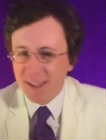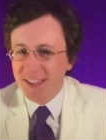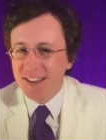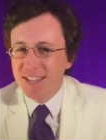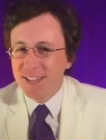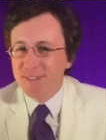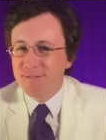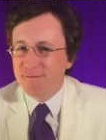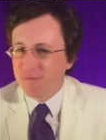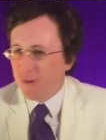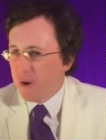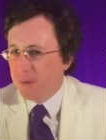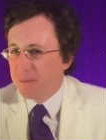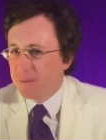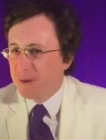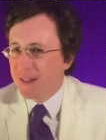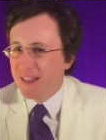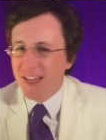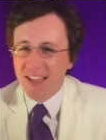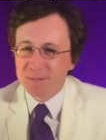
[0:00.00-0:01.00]
any
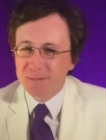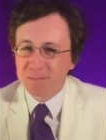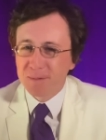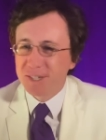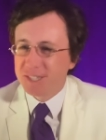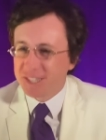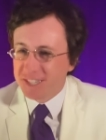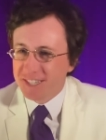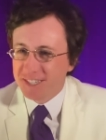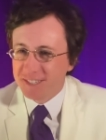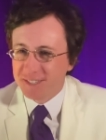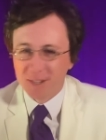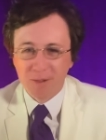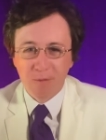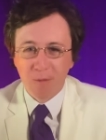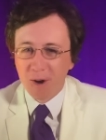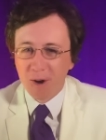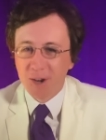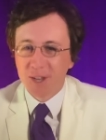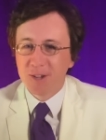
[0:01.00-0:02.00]
formal expertise in
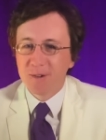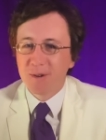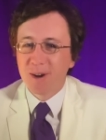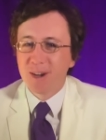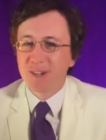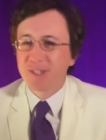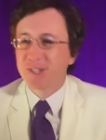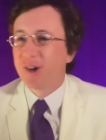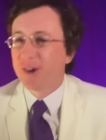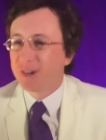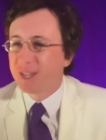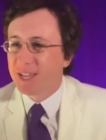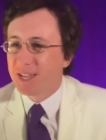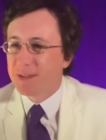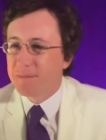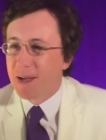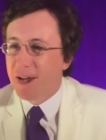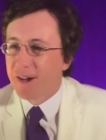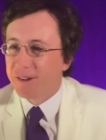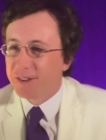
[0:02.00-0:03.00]
what you are talking
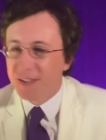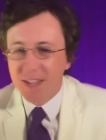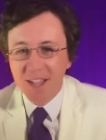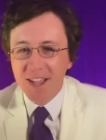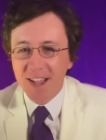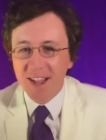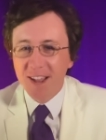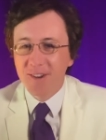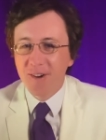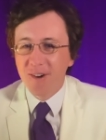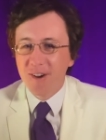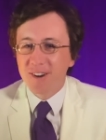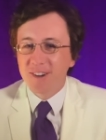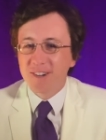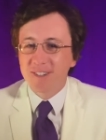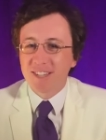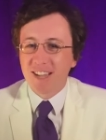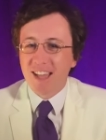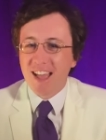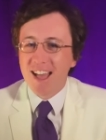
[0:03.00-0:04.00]
about in order
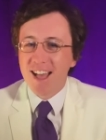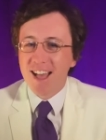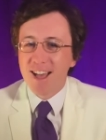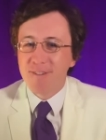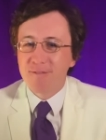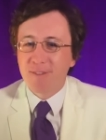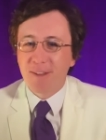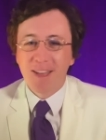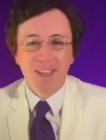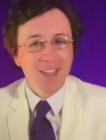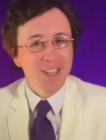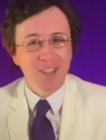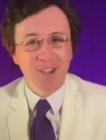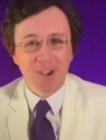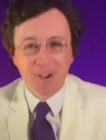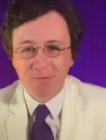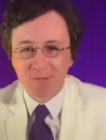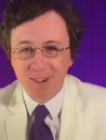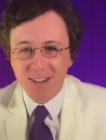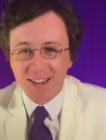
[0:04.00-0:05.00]
to have a
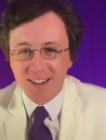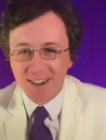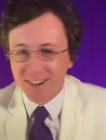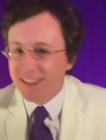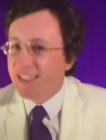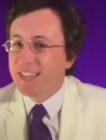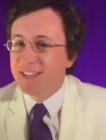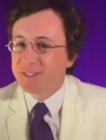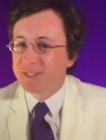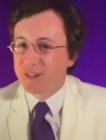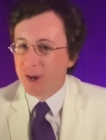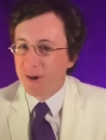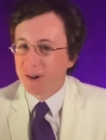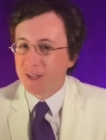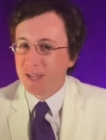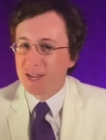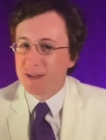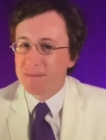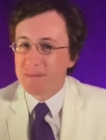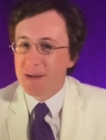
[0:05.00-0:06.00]
career in
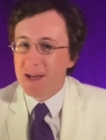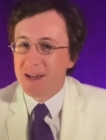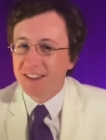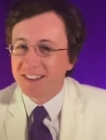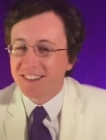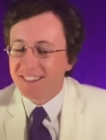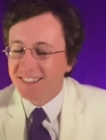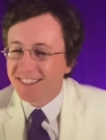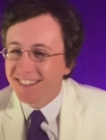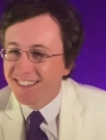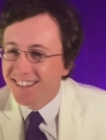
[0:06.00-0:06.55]
talking about it.